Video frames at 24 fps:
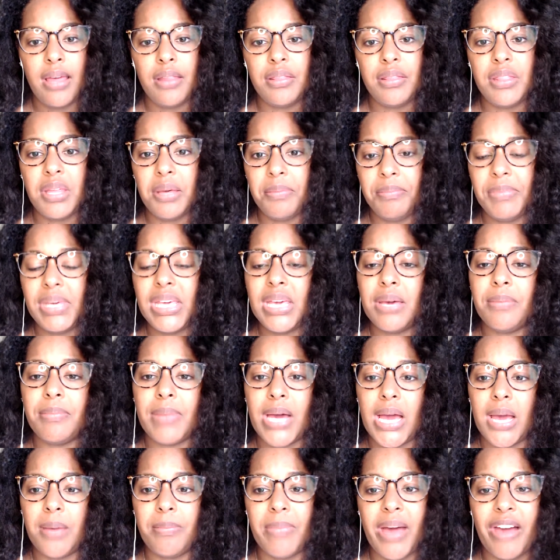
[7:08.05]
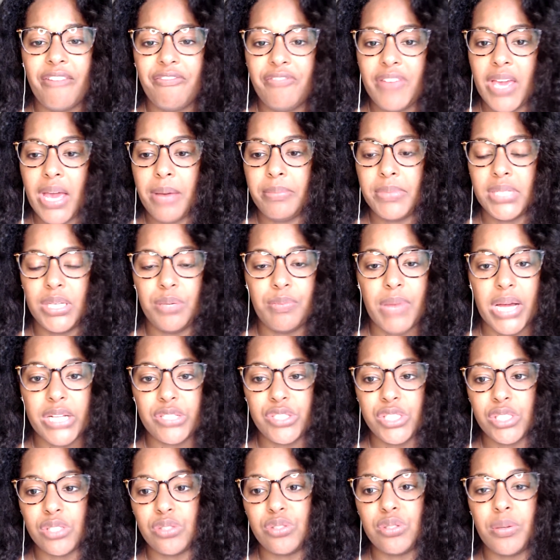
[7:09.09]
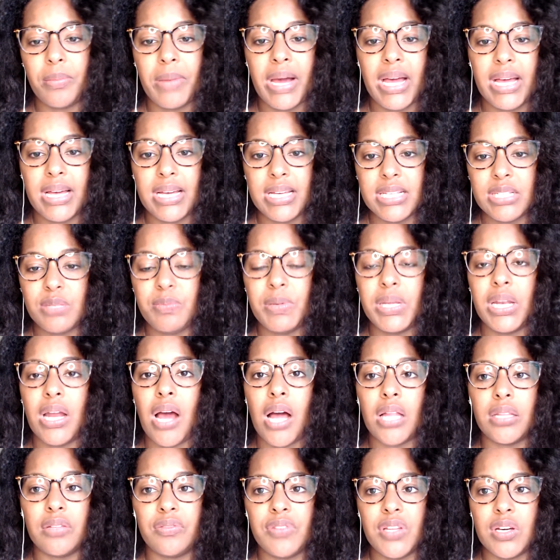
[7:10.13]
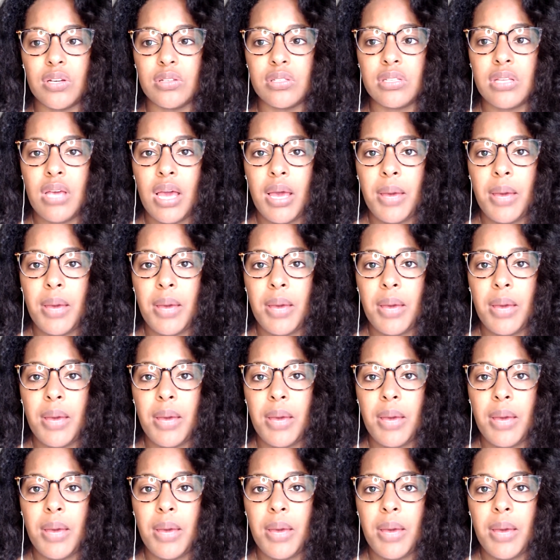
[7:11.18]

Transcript: Then me and my family, my children, my husband, all of those